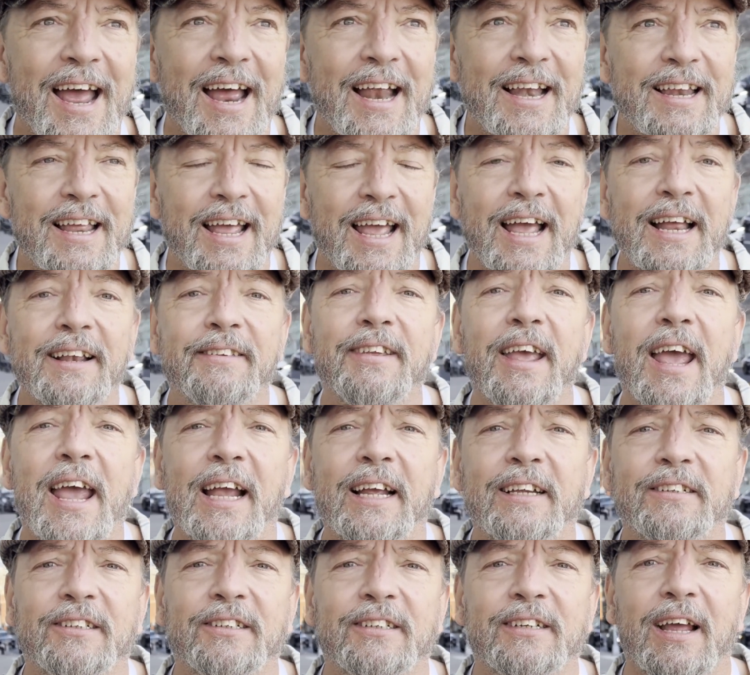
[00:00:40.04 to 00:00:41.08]
And it
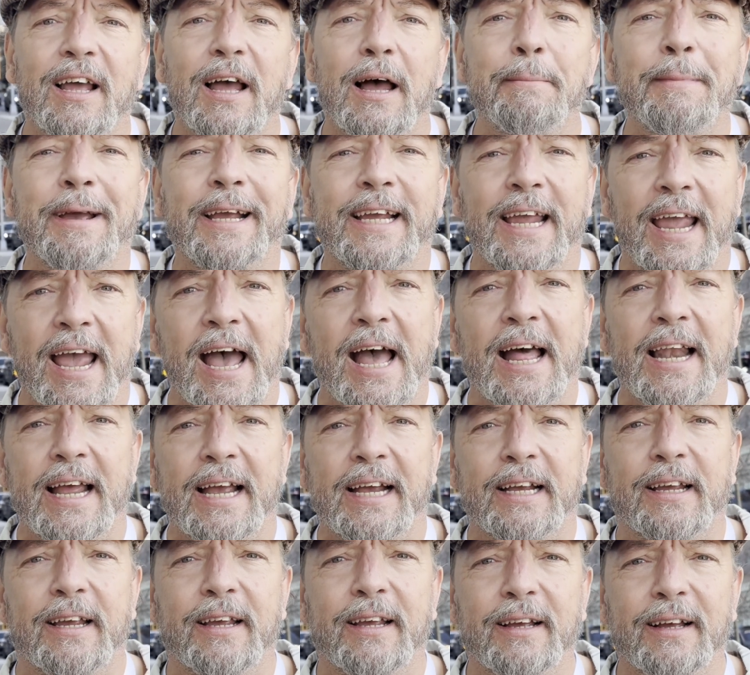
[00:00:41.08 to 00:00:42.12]
takes a
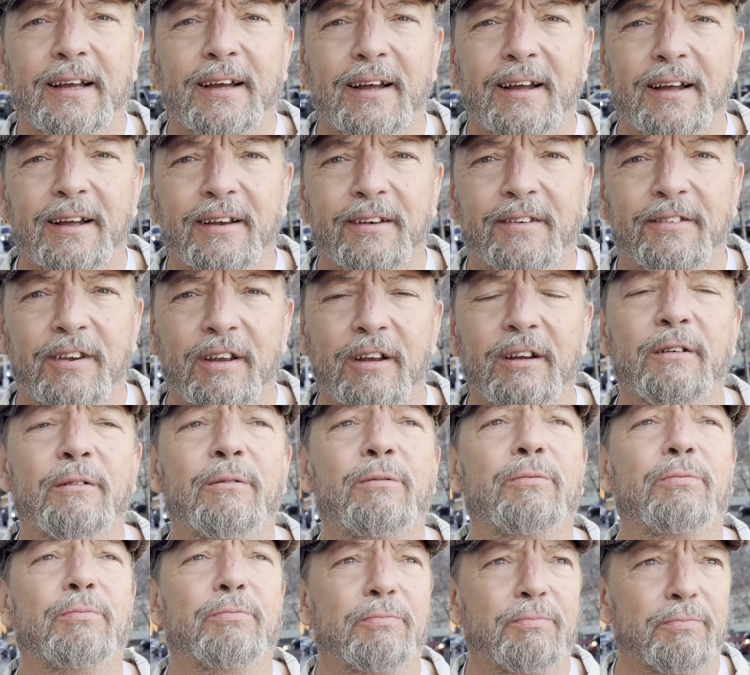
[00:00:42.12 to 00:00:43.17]
mechanic
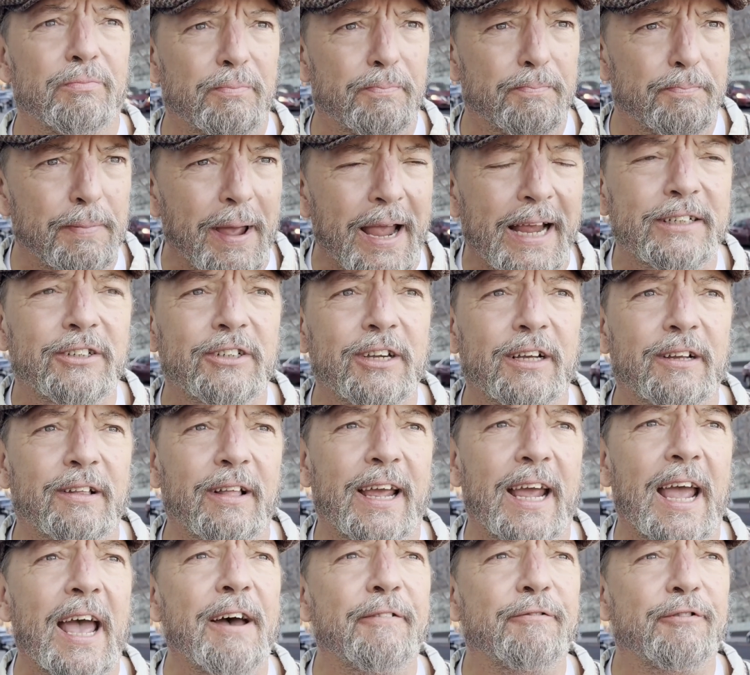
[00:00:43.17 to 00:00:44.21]
to
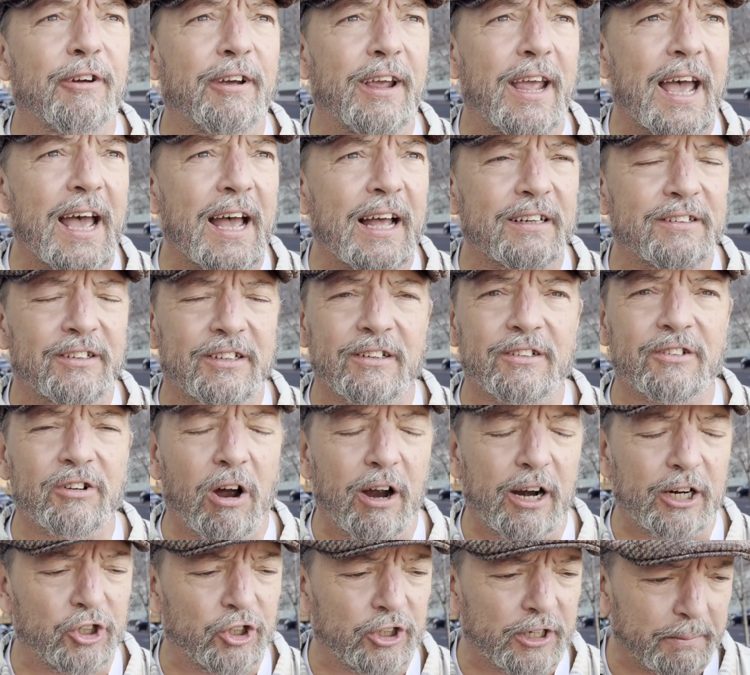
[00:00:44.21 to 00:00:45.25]
basically, after he has his
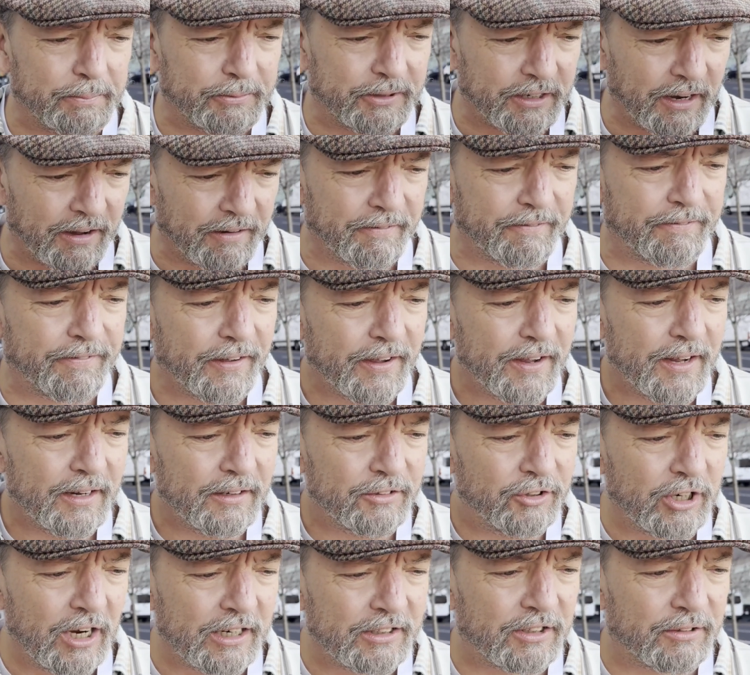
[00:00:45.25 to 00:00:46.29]
hardships of
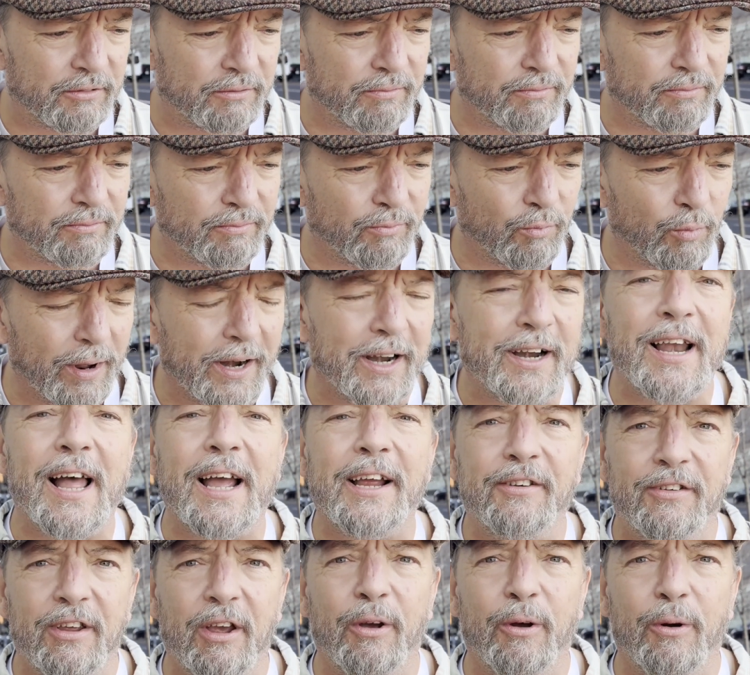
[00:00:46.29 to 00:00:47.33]
just, what did
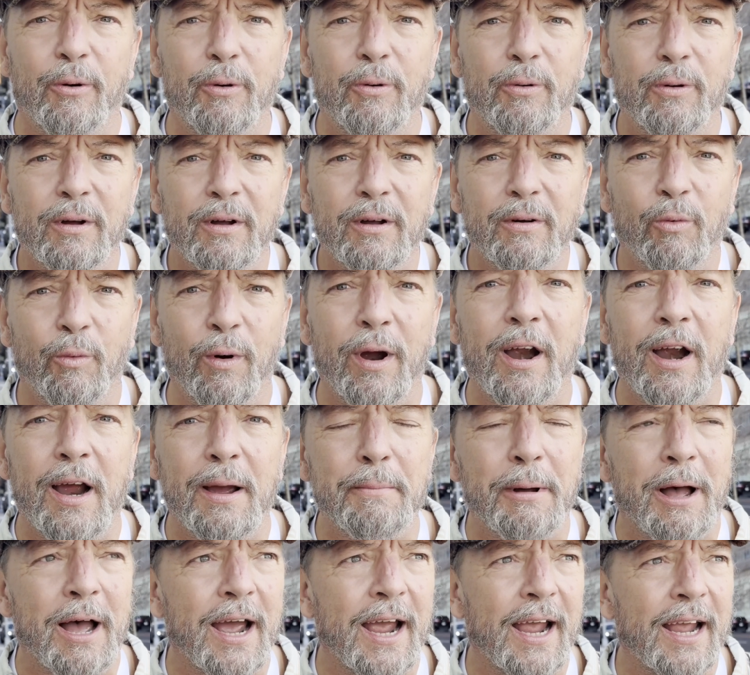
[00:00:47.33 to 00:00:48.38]
I do? Where
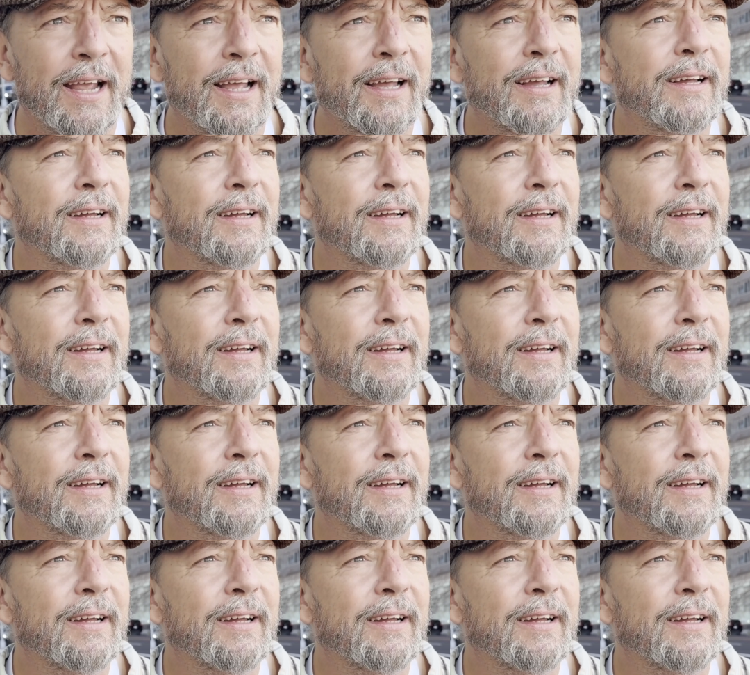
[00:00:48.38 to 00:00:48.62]
am I?